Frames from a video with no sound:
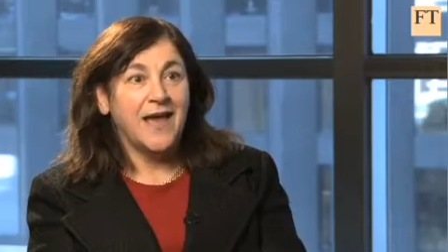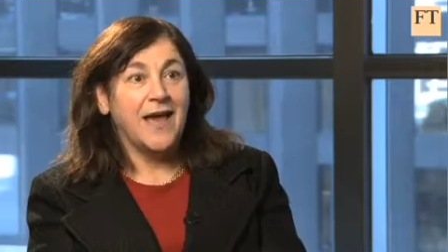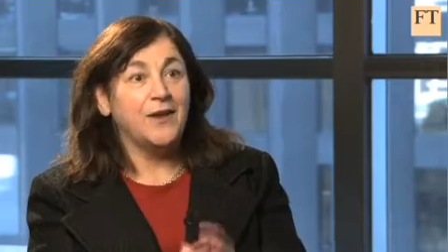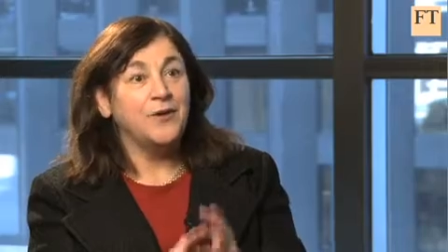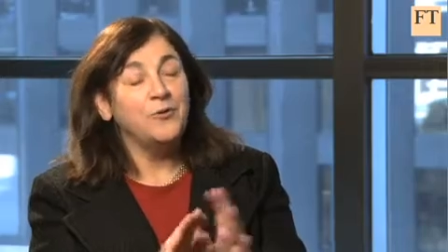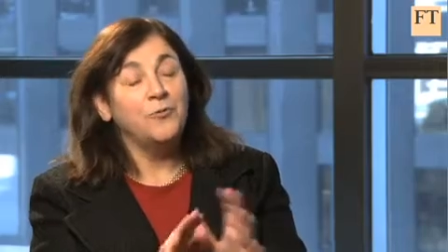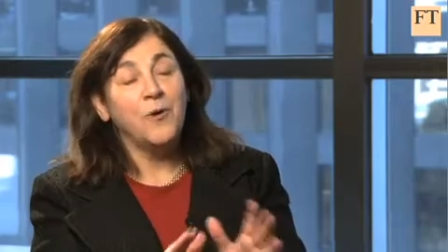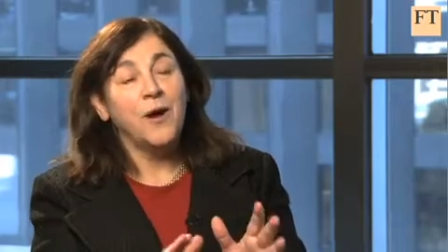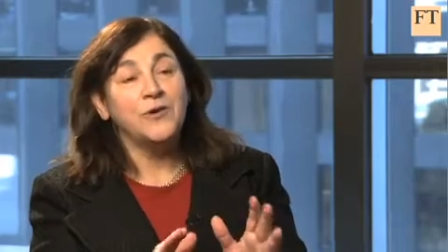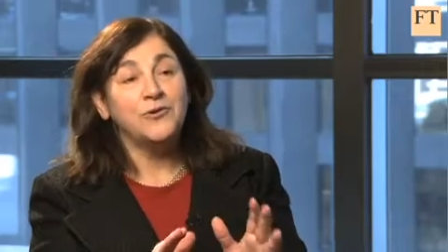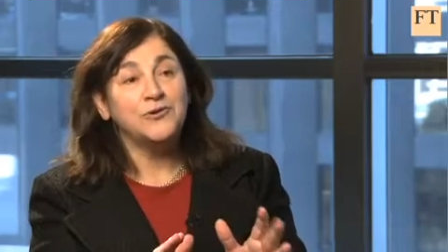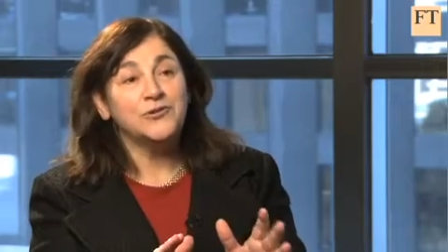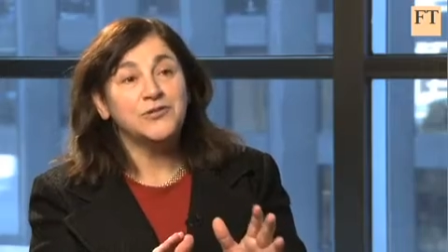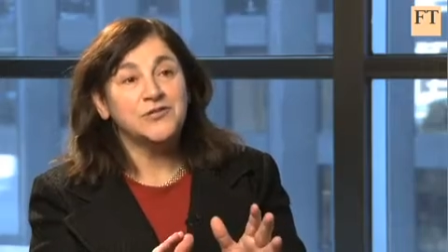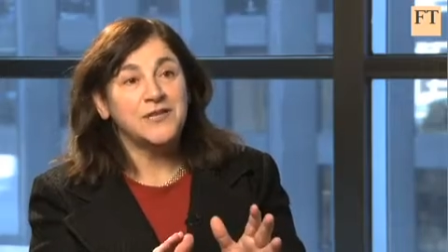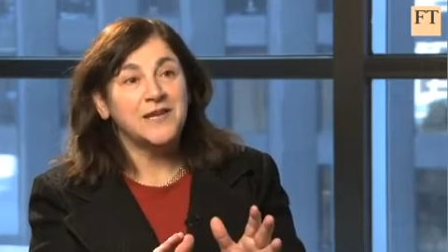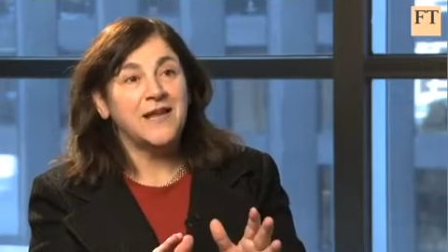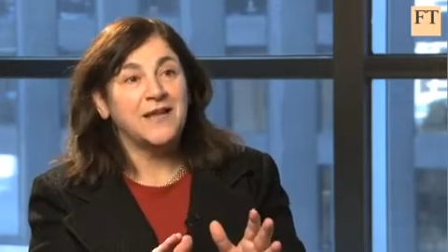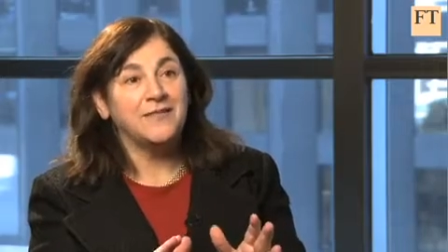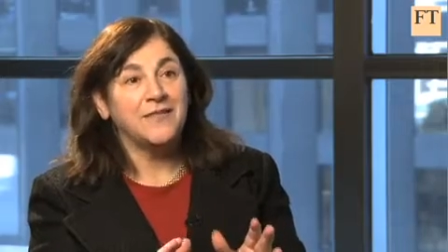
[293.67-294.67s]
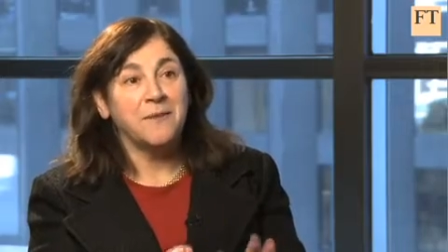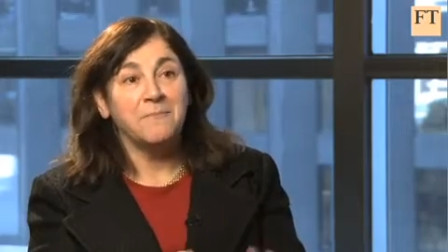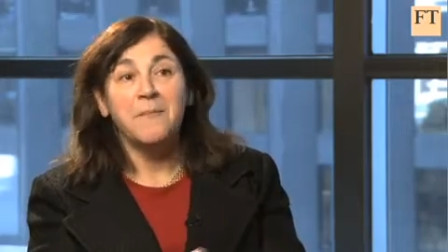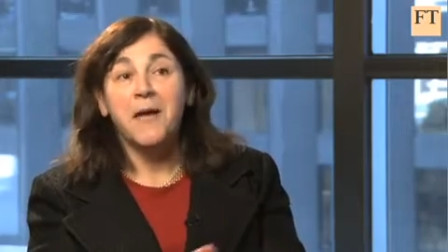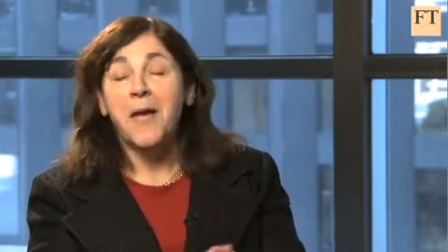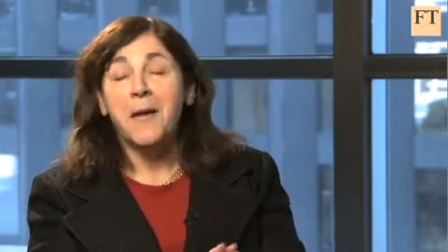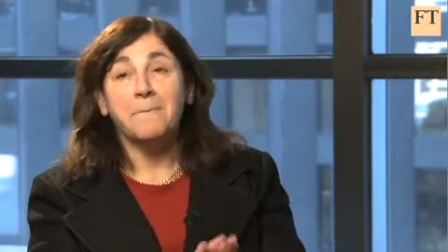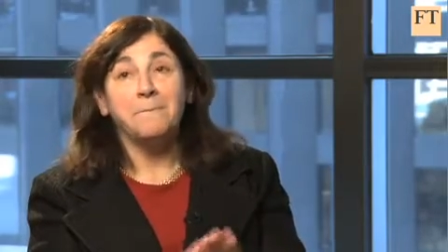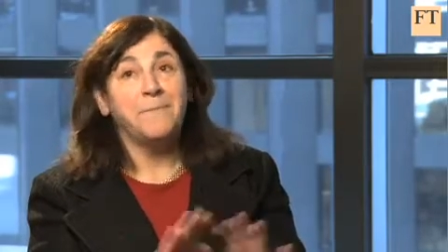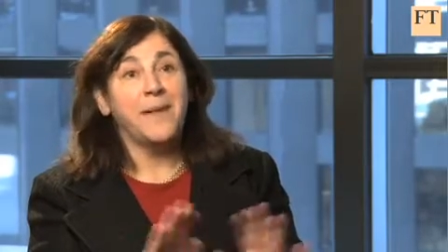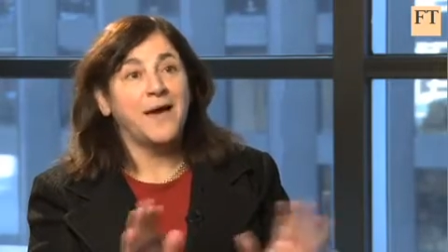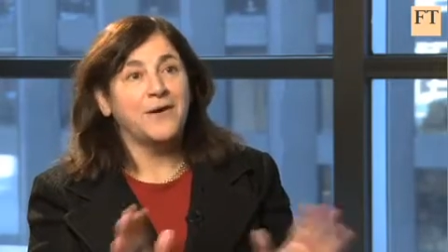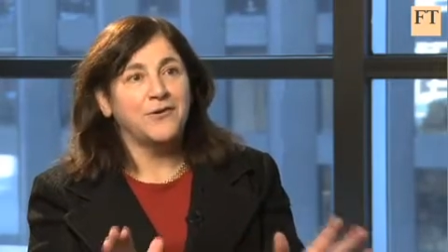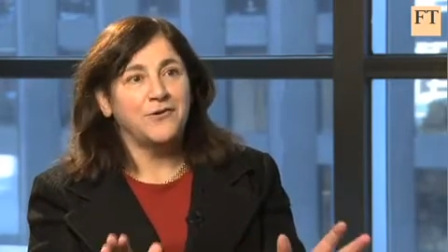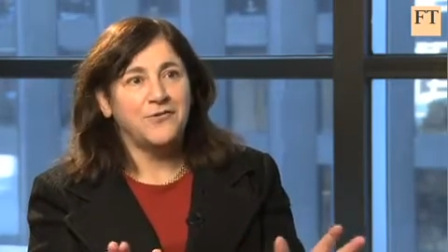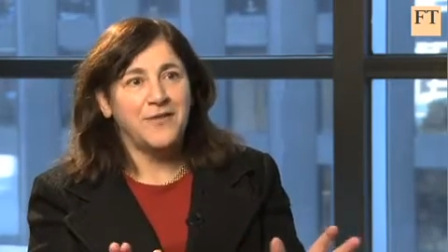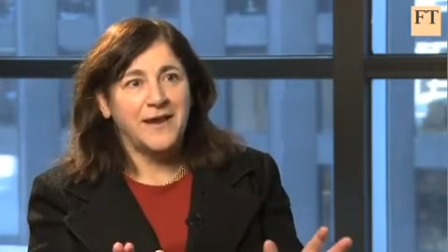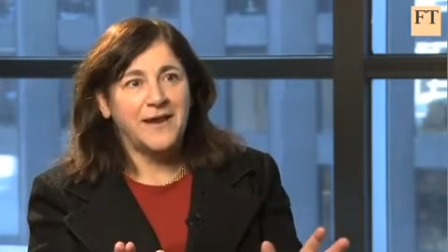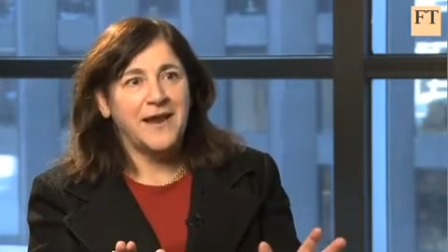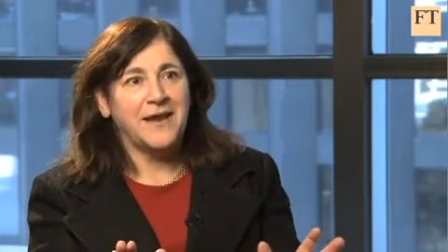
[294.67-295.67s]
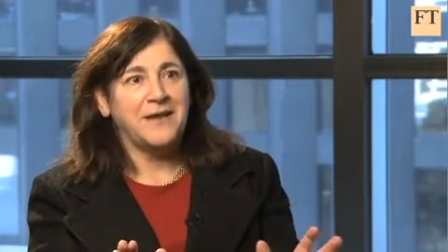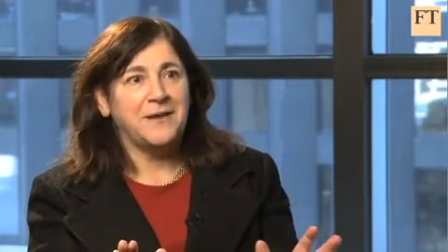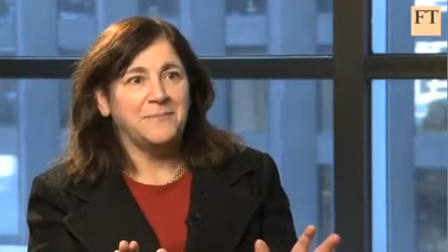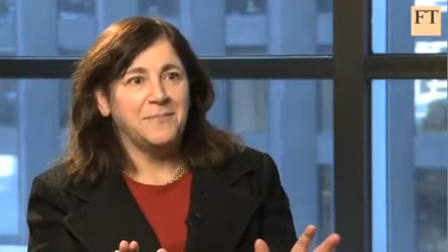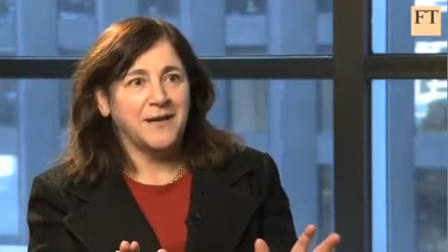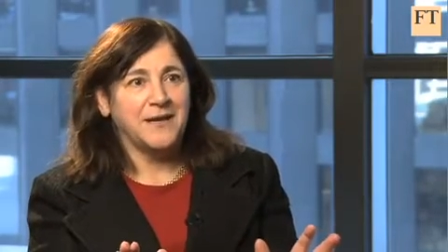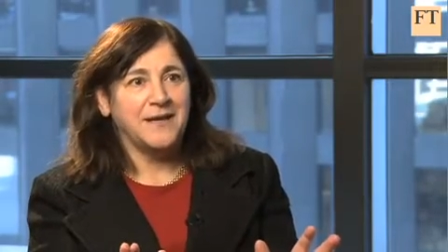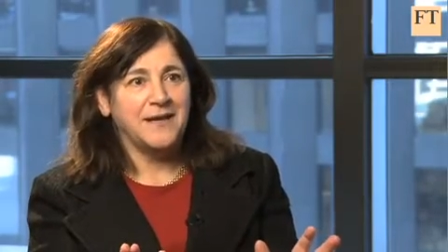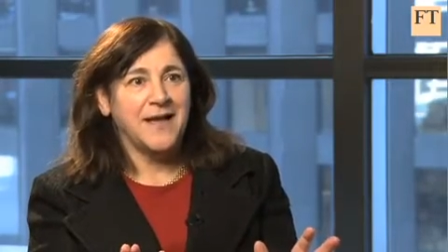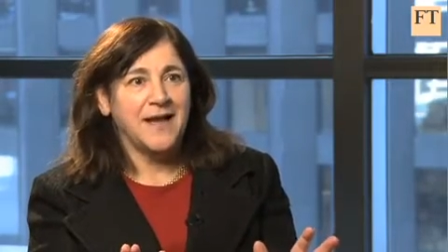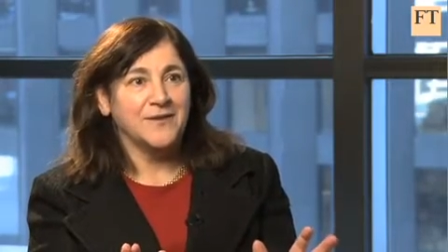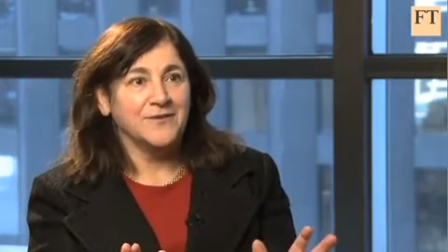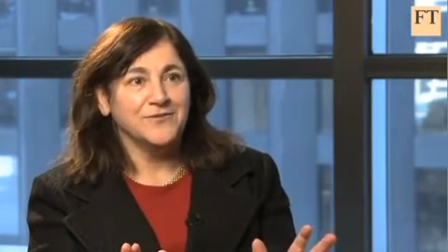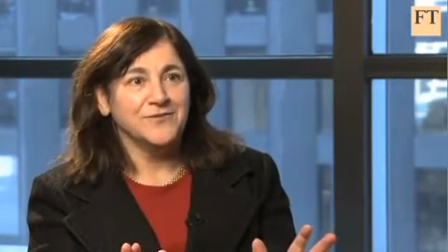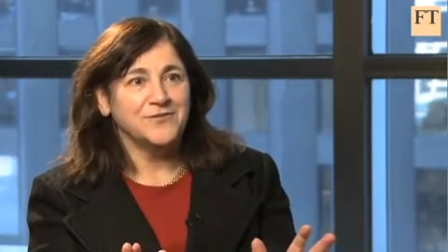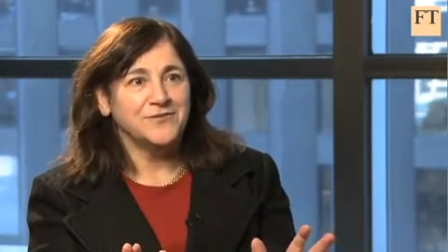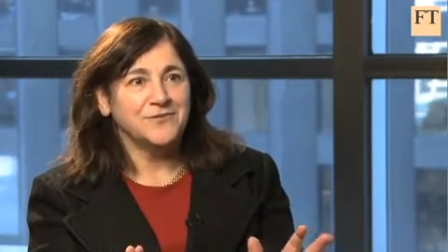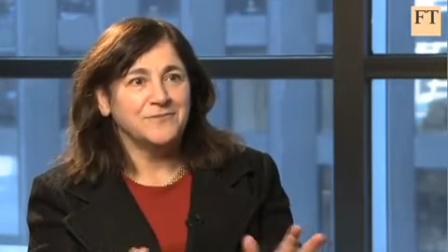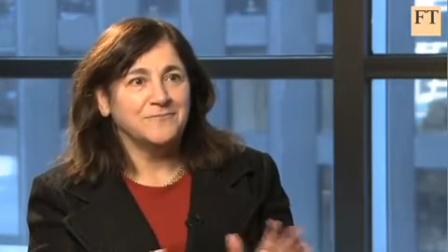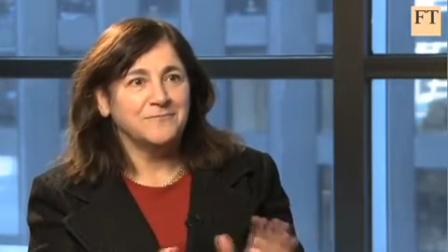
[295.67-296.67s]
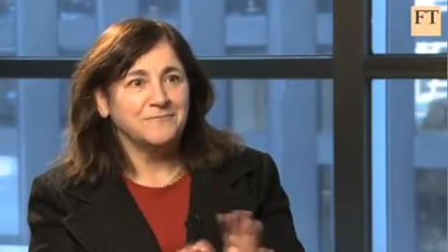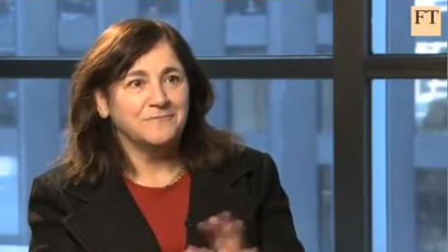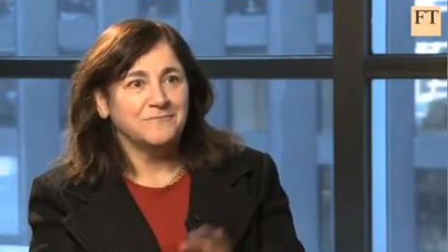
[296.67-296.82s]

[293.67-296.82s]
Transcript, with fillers: and who understand them better than anybody else.